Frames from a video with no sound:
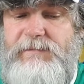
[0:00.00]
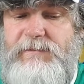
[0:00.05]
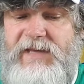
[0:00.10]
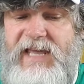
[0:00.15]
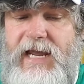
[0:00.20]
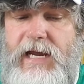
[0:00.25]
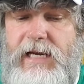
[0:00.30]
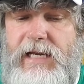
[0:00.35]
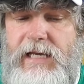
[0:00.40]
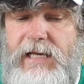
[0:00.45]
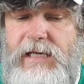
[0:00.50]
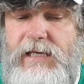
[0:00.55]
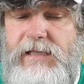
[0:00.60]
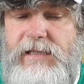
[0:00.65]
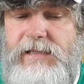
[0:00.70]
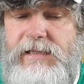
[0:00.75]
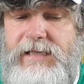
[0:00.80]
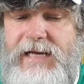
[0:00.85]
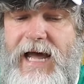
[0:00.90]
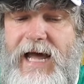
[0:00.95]
Myeni
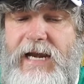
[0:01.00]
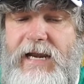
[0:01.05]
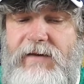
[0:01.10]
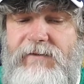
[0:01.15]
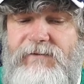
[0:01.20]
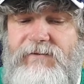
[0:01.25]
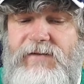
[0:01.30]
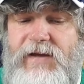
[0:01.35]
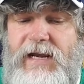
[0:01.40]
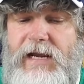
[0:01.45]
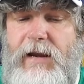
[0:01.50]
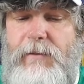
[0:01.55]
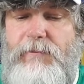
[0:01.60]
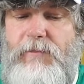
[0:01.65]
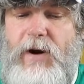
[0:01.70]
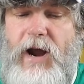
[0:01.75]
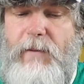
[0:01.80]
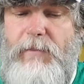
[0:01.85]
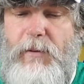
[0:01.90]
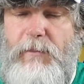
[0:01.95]
is not a fit and
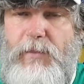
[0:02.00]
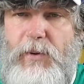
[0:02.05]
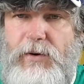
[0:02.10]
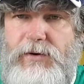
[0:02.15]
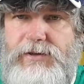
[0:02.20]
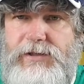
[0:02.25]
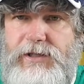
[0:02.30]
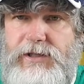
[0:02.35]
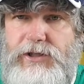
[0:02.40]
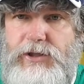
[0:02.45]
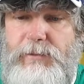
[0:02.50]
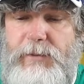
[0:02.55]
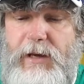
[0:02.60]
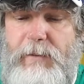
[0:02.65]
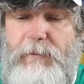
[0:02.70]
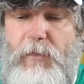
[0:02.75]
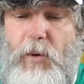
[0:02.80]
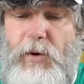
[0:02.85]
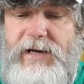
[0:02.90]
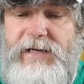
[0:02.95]
proper person to be
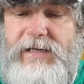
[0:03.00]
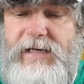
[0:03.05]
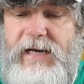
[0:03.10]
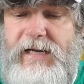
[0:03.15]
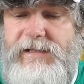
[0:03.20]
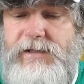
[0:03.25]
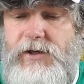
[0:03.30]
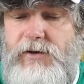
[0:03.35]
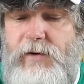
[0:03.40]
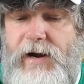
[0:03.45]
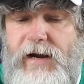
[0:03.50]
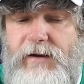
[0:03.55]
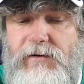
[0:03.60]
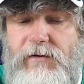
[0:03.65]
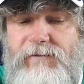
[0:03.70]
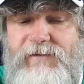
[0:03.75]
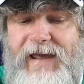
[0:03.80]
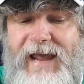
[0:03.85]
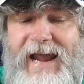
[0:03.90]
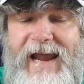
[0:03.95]
appointed as a director
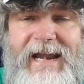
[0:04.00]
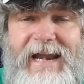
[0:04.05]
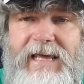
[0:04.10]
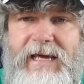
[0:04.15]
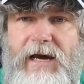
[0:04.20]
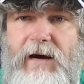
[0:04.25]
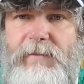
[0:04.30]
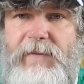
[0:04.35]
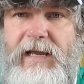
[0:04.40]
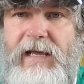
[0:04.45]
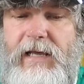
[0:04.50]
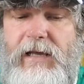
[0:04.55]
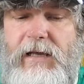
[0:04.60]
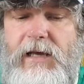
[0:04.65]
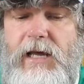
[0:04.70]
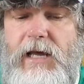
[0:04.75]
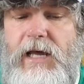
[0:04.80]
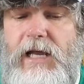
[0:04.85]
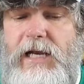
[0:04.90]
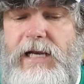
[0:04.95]
of any company,
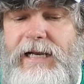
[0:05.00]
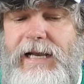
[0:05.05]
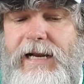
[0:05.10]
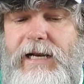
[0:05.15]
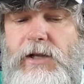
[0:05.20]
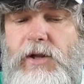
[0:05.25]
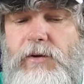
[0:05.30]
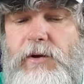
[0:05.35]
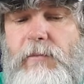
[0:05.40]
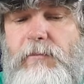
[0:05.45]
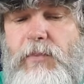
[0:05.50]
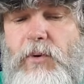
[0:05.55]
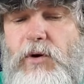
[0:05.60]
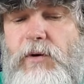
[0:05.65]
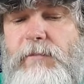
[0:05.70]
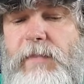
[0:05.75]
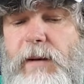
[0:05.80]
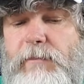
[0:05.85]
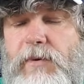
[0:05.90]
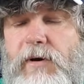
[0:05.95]
let alone a
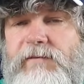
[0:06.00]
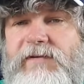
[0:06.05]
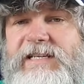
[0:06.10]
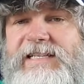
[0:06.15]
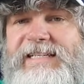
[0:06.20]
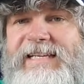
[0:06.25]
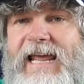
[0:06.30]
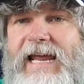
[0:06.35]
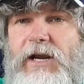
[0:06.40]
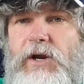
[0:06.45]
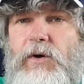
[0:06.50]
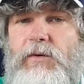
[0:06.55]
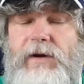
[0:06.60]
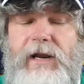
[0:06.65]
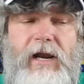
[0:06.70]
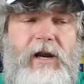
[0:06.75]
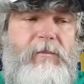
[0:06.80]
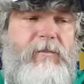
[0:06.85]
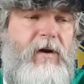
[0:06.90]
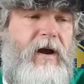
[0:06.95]
board member of a state-owned
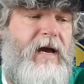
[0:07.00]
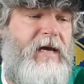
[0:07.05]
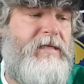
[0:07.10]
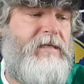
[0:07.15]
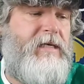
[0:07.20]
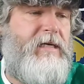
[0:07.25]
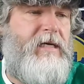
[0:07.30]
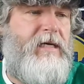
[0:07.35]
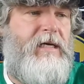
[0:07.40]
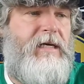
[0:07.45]
enterprise.